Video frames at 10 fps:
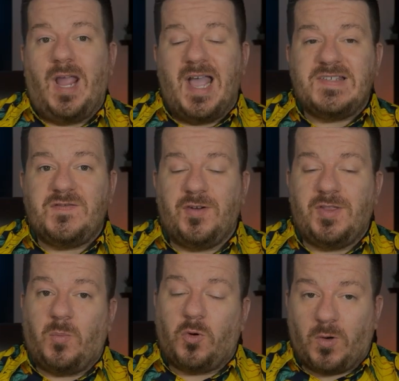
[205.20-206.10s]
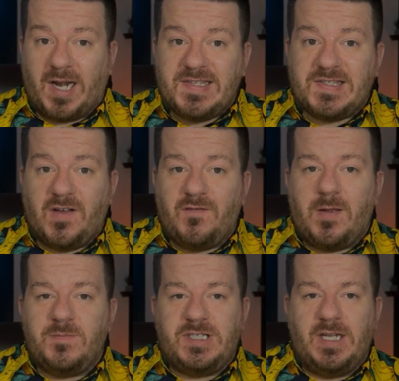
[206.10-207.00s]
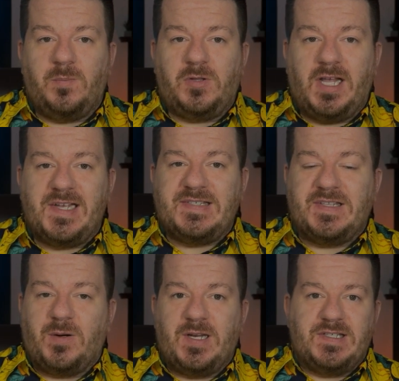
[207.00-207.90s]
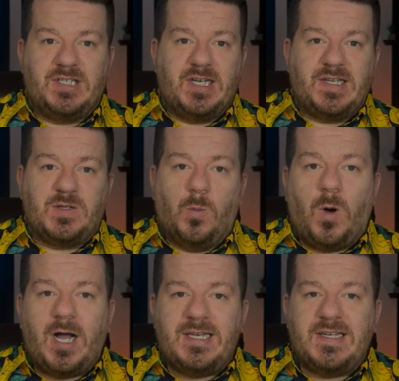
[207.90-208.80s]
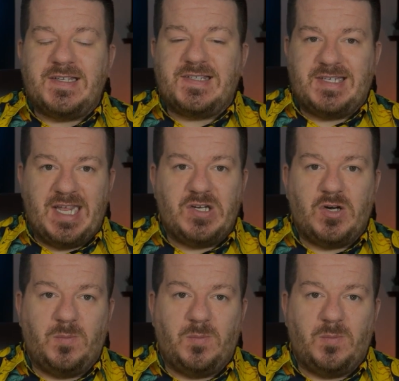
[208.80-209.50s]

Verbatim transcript: As for the price of MGM Plus, there is just one standard